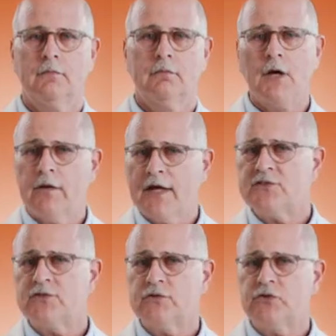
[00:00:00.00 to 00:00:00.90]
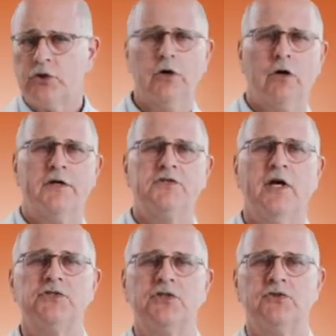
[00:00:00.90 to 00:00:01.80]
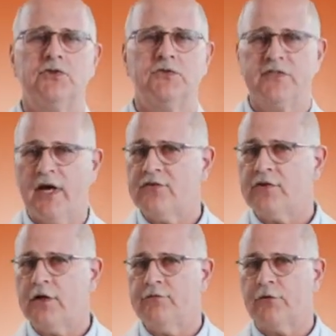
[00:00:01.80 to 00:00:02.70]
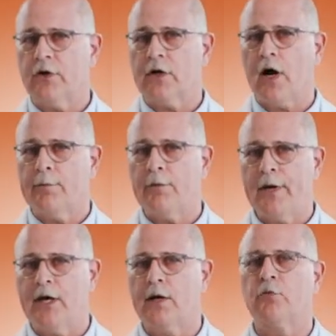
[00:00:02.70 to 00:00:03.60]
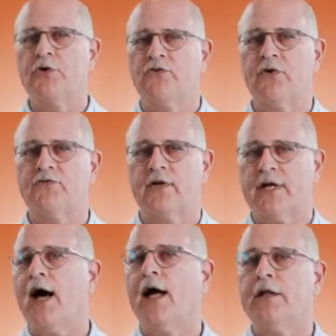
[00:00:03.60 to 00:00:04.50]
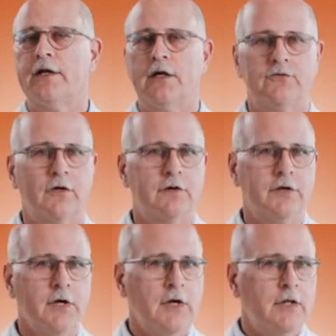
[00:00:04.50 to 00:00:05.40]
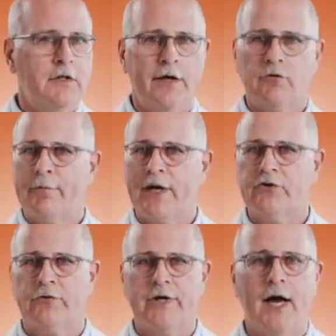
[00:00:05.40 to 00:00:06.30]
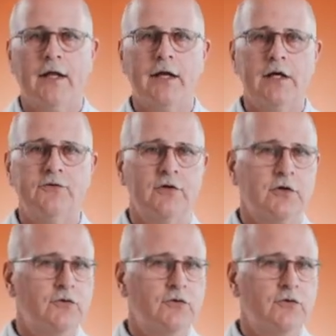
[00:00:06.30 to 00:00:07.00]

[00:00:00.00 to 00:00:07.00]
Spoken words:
Now let's turn our attention to testing for carbapenem-resistant colonies of the Enterobacteriales,